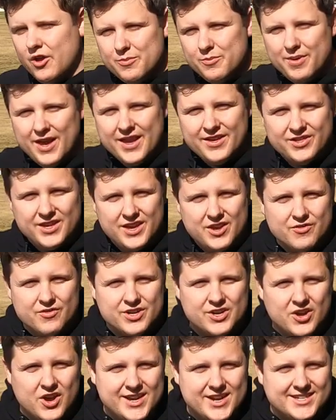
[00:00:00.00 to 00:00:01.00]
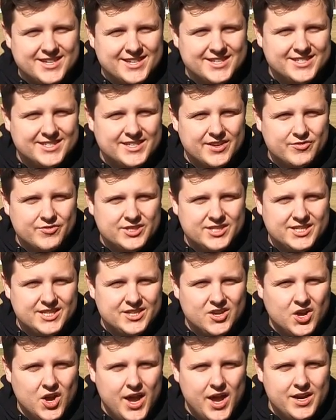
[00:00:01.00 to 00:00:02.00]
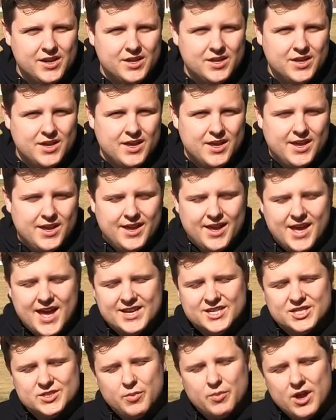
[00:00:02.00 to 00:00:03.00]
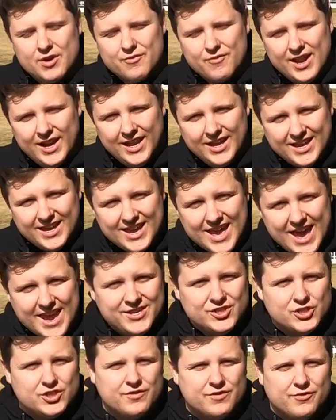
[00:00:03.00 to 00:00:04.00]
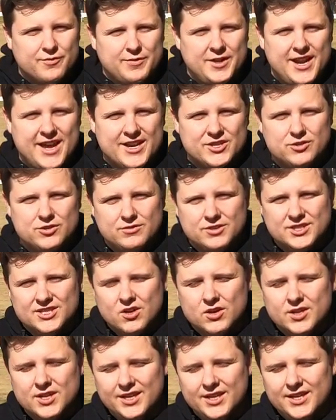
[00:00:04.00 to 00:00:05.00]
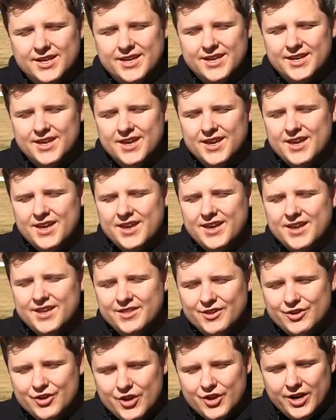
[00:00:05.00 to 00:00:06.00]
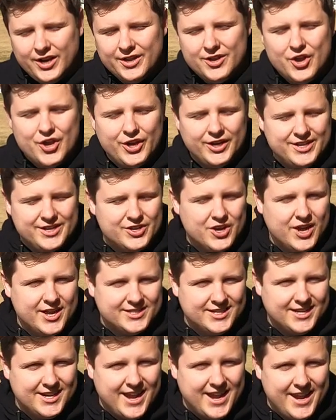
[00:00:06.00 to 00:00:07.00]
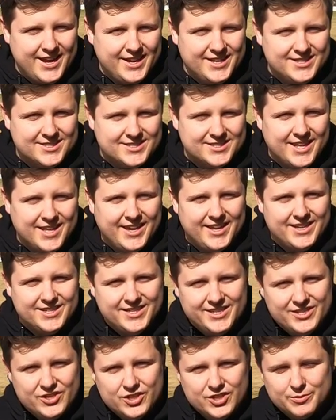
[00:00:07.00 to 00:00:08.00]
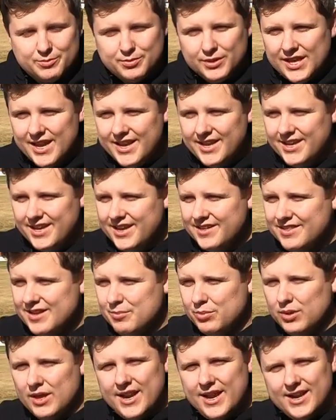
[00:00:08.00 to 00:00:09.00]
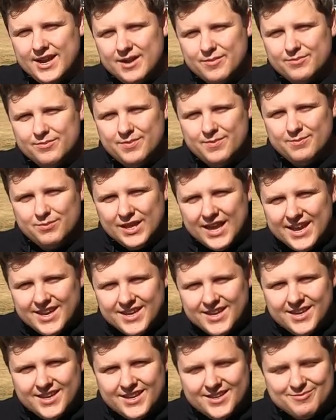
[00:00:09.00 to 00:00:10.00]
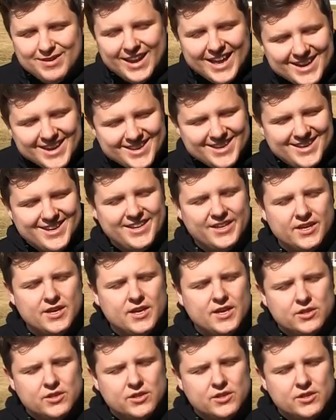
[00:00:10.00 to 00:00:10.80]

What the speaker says: home base here in 1979. Despite relegation from the National Soccer League in the early 1980s, they continued to play here, and they played here